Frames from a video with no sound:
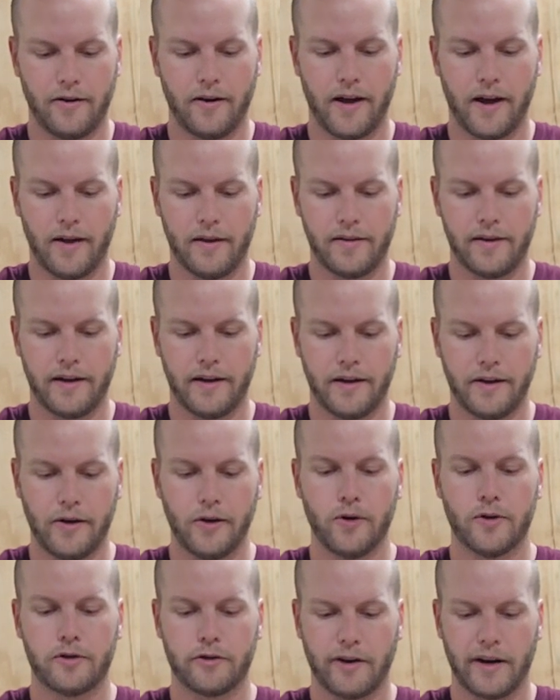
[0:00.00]
healthy,
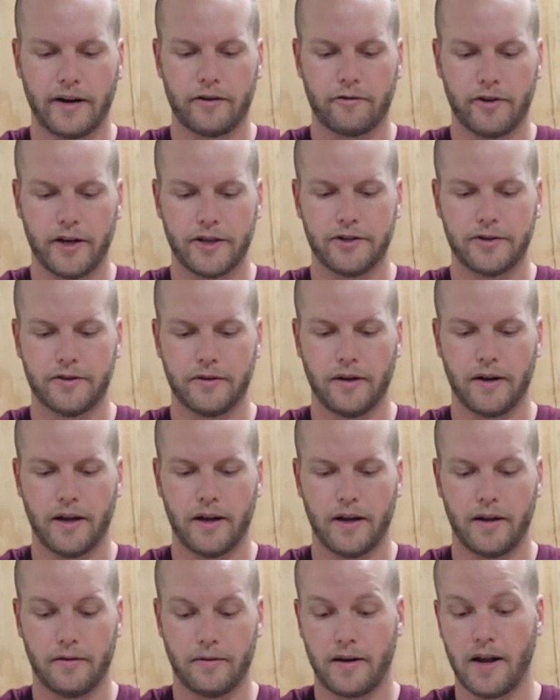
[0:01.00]
nutrient-rich
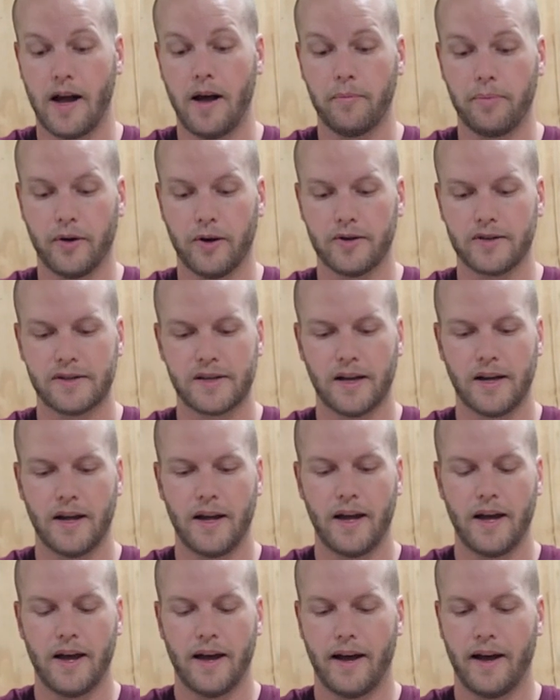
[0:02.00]
compost
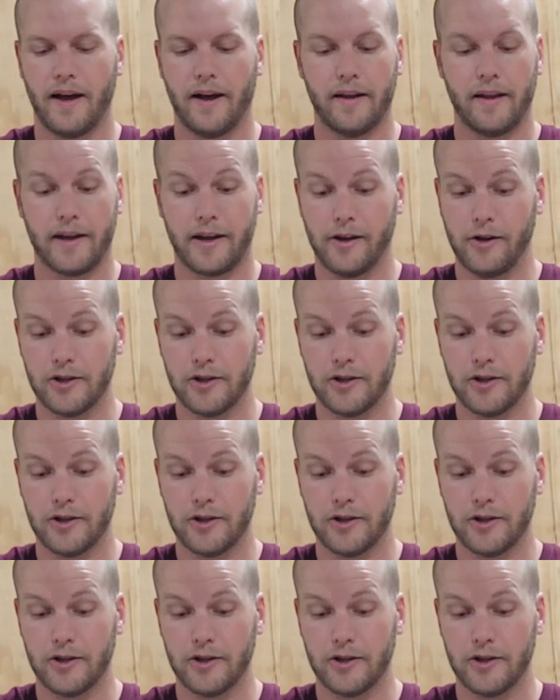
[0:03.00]
that I can